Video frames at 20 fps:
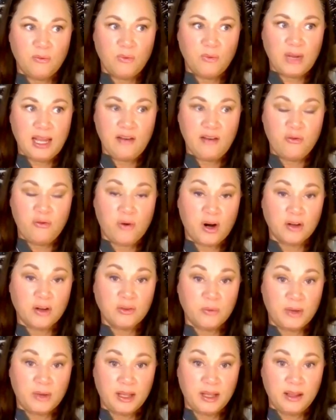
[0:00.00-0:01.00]
we have
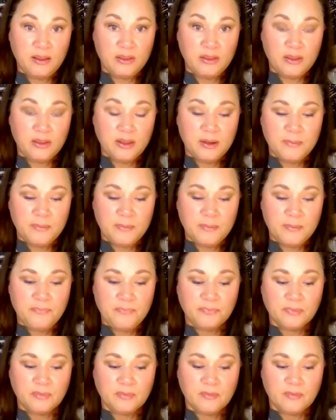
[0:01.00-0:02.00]
worked with,
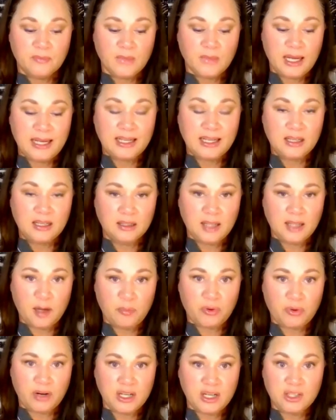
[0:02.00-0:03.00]
in
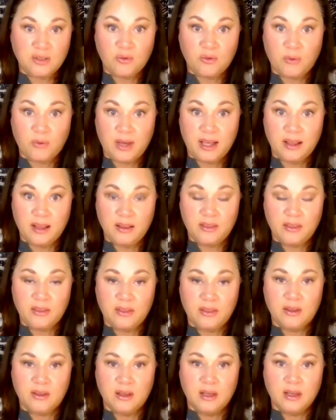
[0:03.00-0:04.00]
collaboration with,
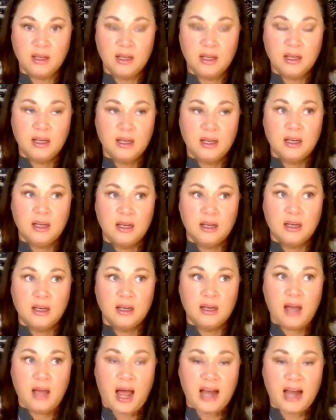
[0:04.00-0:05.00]

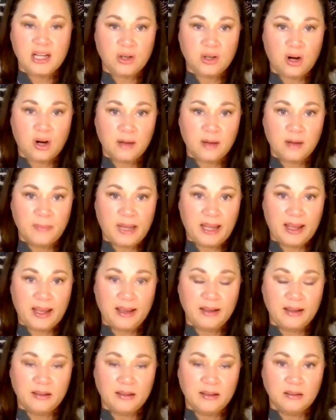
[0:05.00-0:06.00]
Ashtar
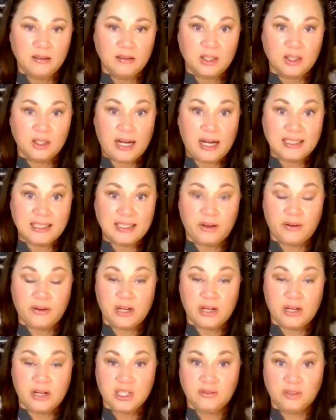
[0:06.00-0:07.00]
Command, Galactic
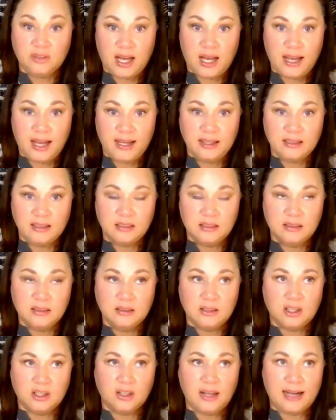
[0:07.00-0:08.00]
Federation of Light,
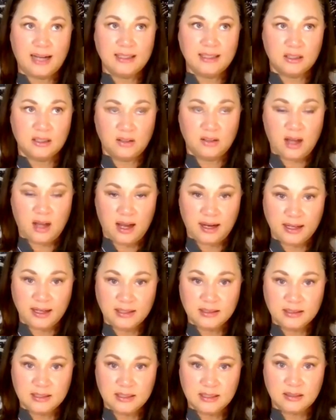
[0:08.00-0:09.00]
the Galactic
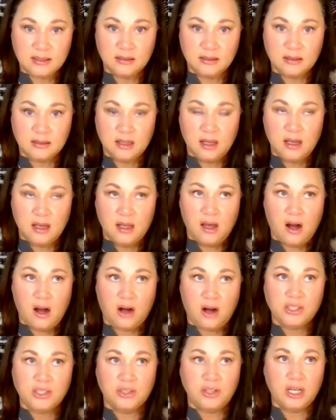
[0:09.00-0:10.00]
Alliance,
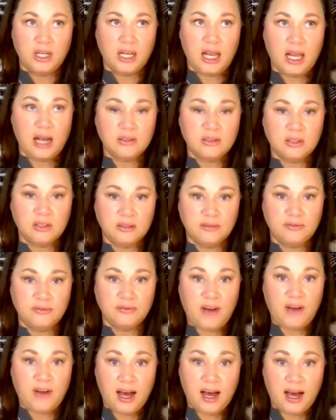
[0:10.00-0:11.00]
Arcturian Council of
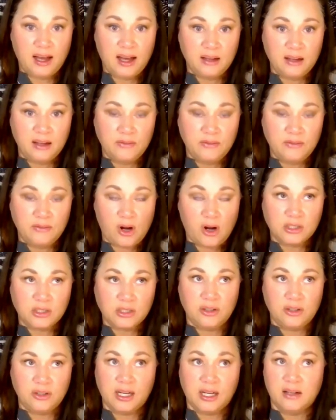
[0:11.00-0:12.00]
5, the
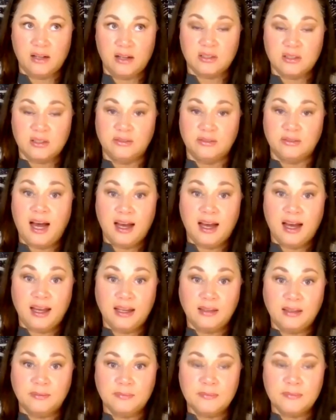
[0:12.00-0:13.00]
Arcturian Council of
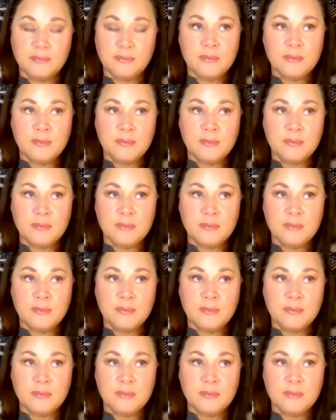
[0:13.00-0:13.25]
9,